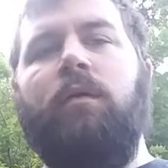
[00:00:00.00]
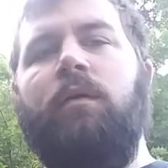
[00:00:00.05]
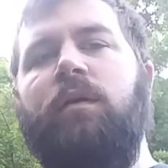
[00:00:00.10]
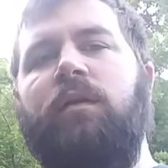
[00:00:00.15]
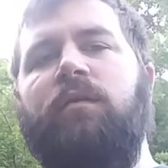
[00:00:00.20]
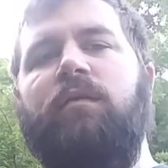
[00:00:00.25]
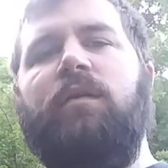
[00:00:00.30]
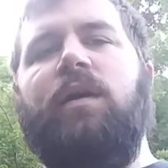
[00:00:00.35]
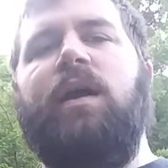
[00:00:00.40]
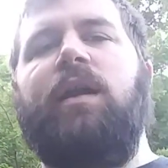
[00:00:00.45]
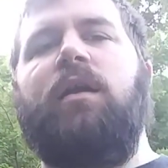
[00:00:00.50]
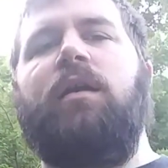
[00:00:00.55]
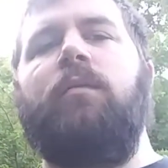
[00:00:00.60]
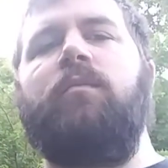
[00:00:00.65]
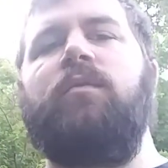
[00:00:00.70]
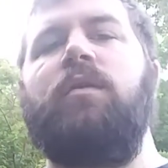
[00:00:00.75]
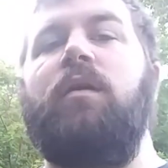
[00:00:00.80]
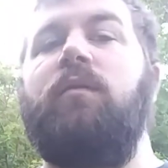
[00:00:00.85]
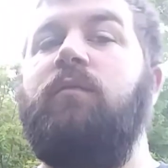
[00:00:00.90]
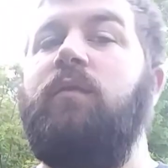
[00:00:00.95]
and the slide
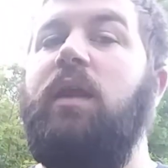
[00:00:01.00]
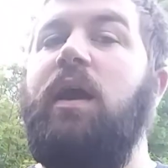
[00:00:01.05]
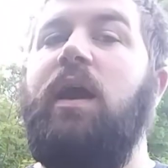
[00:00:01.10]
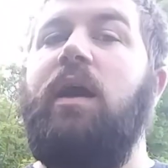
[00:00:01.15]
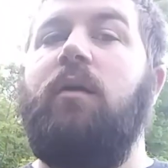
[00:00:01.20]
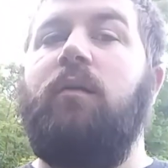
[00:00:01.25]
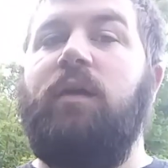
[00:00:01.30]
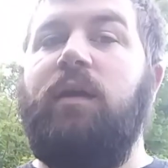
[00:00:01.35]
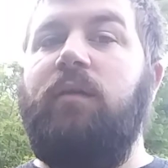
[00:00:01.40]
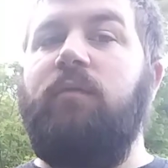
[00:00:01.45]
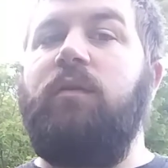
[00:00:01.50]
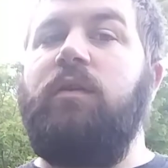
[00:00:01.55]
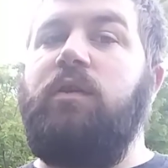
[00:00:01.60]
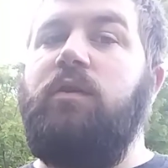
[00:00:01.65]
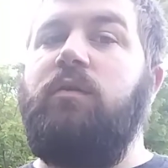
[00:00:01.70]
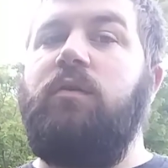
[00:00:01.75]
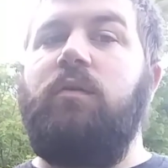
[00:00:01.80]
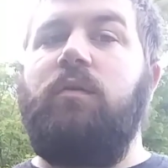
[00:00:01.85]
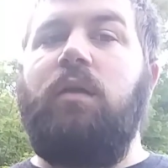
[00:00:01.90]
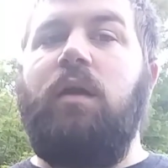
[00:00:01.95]
comes off. Now, given
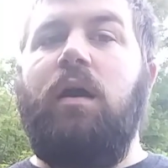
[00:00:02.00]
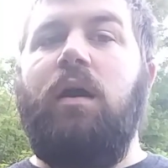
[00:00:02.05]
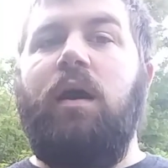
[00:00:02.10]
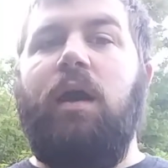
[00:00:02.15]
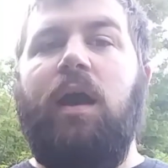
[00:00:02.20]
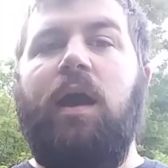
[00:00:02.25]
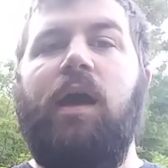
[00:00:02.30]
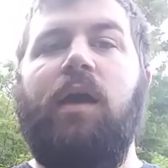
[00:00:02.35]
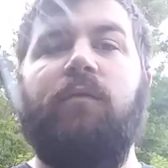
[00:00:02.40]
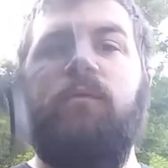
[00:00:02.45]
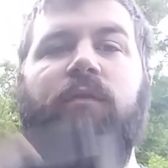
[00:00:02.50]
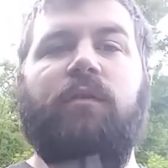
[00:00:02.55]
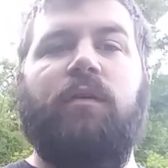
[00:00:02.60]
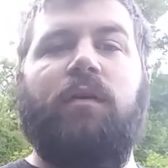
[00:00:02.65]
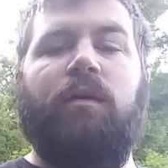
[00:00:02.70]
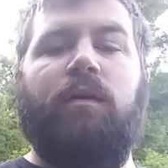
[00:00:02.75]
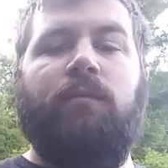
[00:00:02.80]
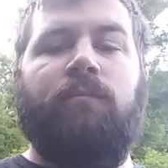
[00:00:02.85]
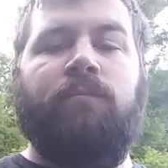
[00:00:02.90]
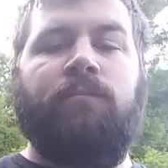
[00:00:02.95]
you do not have
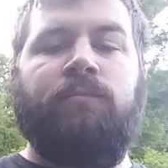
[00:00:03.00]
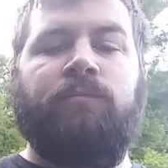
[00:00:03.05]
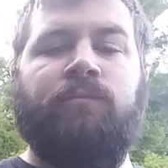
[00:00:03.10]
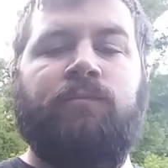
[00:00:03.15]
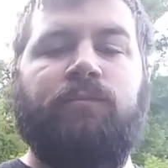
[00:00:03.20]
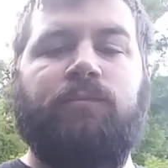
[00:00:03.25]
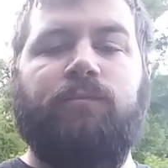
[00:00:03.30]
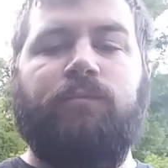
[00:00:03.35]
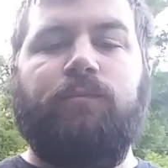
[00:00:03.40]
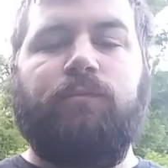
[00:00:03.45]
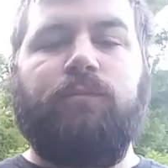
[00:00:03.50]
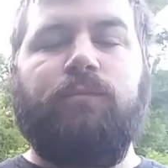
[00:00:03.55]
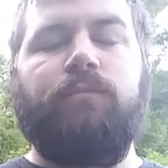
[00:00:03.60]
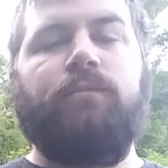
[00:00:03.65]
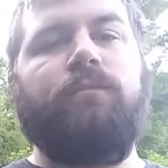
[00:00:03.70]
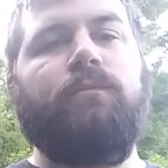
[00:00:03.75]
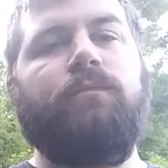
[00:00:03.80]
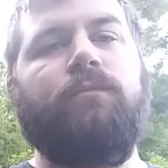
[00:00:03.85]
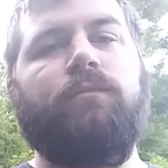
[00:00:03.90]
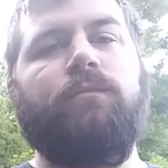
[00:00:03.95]
to
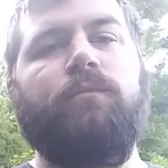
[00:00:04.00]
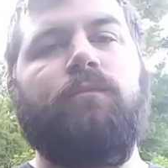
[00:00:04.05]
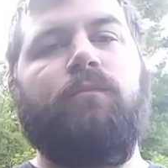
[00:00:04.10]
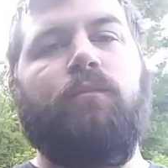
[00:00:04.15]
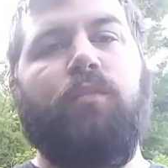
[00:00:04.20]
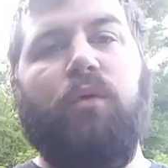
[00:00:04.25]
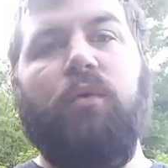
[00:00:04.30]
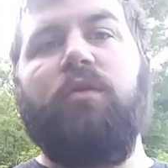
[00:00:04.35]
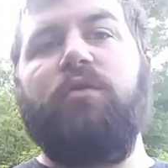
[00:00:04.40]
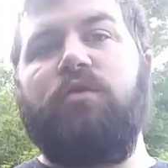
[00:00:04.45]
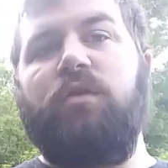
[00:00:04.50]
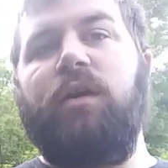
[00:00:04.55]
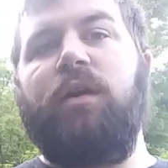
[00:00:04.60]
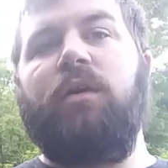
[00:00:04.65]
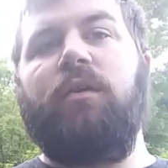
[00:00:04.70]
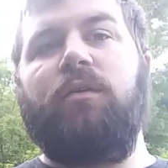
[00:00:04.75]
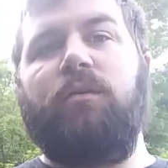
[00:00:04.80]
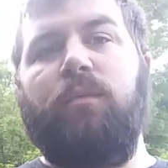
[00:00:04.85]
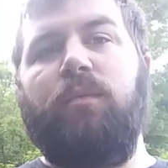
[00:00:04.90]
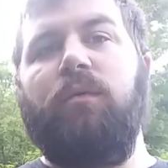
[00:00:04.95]
pull the
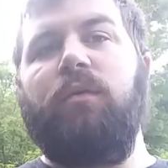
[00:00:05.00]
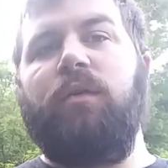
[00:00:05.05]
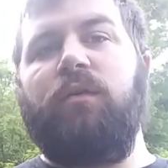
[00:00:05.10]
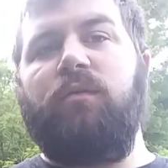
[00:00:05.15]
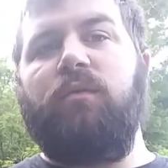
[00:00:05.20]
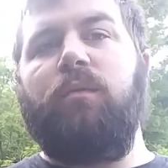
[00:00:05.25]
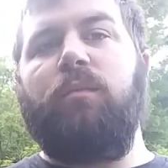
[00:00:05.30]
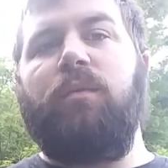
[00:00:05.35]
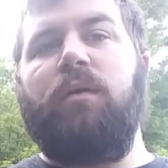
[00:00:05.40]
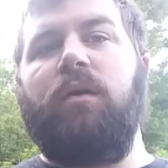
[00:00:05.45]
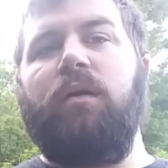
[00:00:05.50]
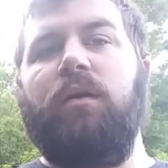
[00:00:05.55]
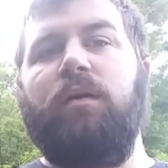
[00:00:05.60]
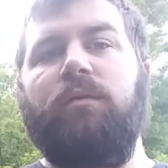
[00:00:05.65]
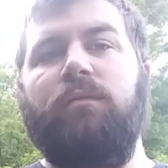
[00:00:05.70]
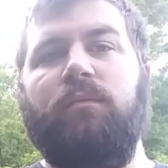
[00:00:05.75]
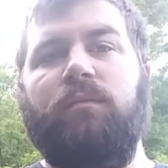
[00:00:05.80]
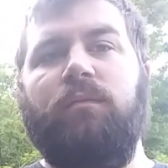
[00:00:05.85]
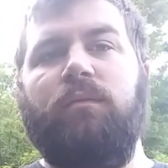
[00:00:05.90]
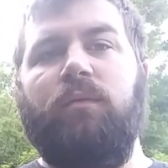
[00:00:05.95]
trigger to pull this one apart
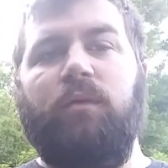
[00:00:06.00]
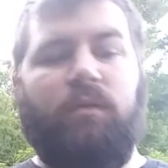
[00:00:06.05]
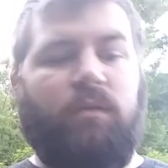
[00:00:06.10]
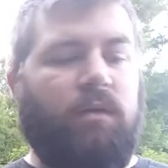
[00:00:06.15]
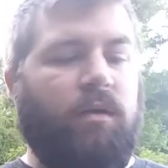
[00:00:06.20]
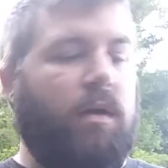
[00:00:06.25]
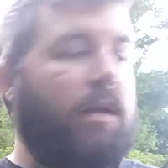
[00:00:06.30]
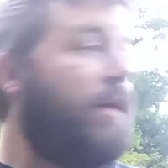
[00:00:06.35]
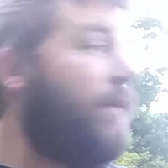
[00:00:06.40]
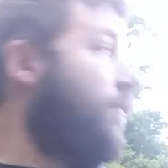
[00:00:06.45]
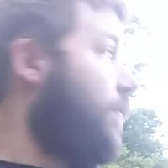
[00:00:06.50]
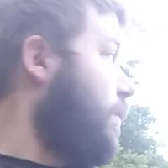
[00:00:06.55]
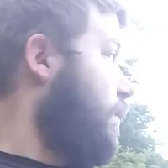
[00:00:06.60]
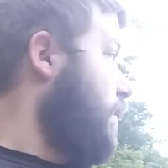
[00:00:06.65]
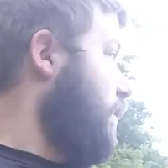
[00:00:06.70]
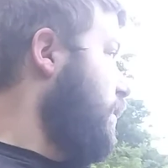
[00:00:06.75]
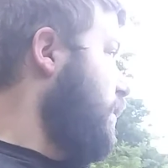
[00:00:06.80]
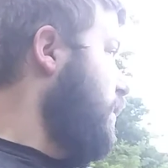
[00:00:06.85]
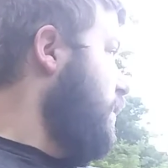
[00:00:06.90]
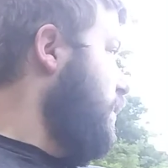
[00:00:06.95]
with a lot of them.
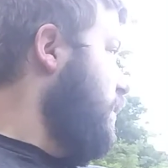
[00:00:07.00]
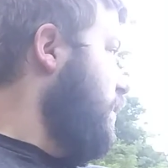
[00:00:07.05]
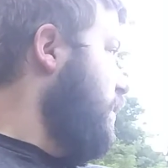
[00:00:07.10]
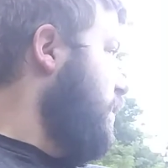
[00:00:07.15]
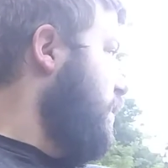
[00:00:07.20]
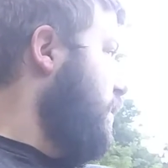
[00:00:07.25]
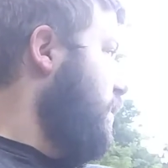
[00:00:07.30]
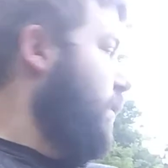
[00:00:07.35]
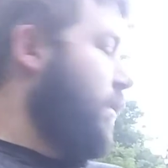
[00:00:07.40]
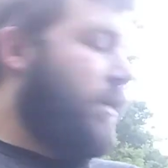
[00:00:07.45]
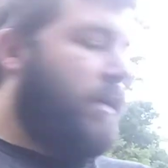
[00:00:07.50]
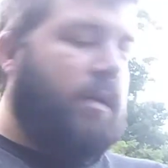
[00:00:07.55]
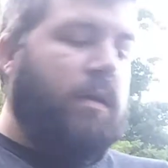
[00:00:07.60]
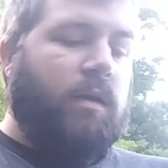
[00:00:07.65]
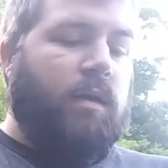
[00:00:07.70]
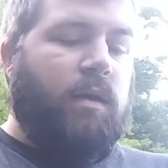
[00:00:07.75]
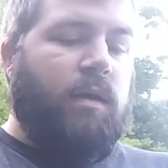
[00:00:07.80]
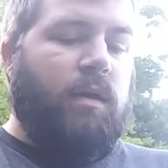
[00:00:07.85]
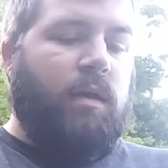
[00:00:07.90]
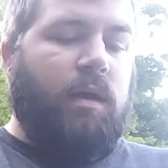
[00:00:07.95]

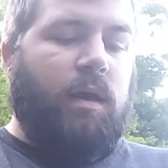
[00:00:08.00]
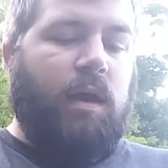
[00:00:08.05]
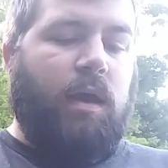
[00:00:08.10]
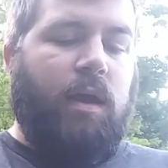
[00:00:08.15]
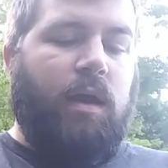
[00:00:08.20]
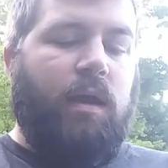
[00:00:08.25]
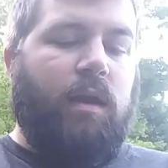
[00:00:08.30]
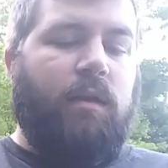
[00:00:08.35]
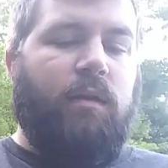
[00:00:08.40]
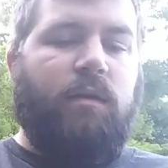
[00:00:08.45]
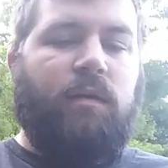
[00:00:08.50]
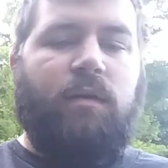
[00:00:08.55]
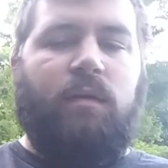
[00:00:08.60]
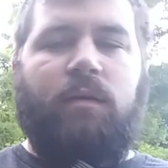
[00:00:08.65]
And